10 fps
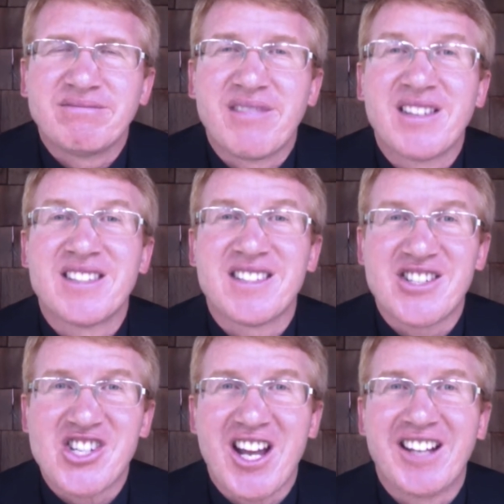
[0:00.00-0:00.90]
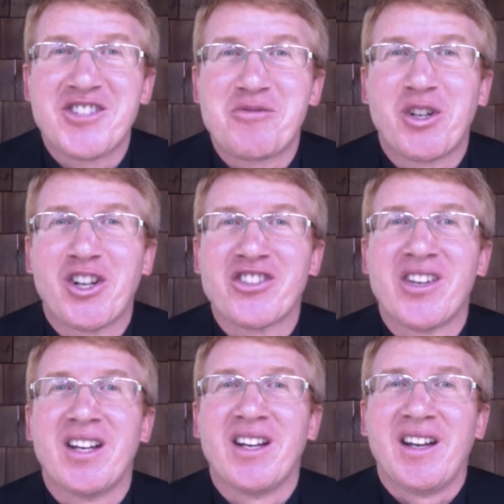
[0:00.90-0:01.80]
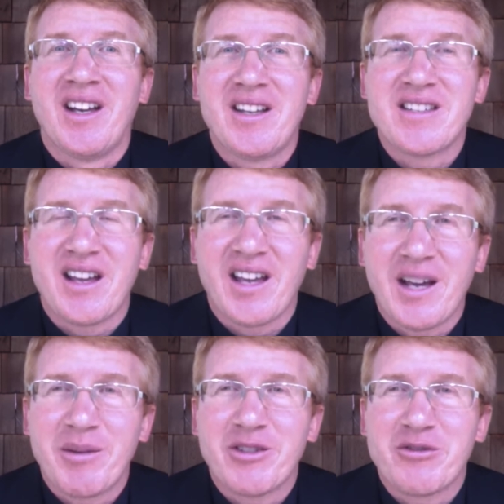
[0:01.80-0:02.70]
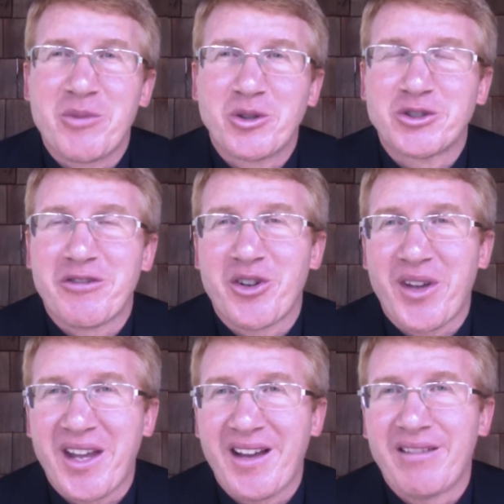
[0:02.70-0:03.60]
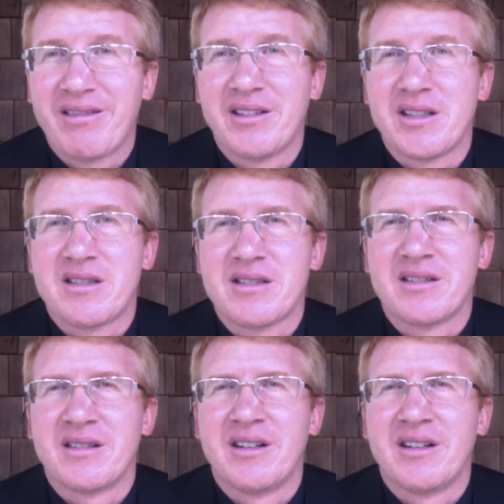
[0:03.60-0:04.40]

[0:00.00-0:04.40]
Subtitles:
This is a challenge because it is a habit of most of the Catholics.